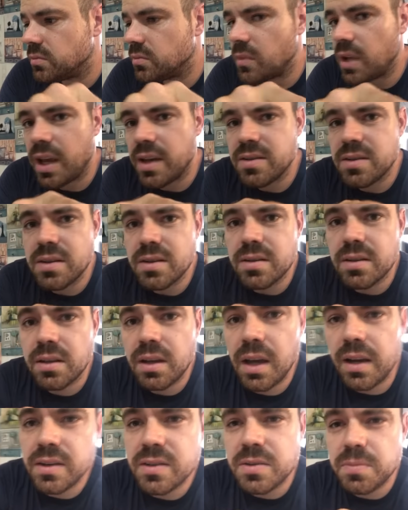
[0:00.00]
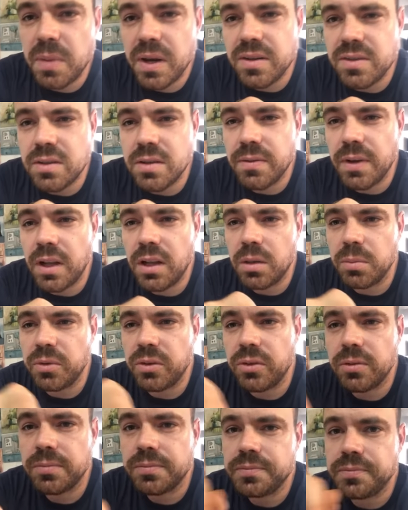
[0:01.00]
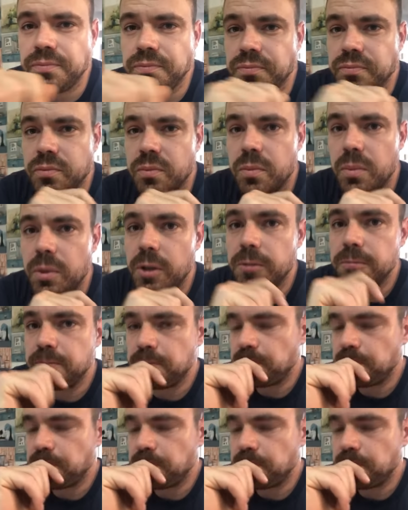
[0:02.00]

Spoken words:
as this kind of space develops. But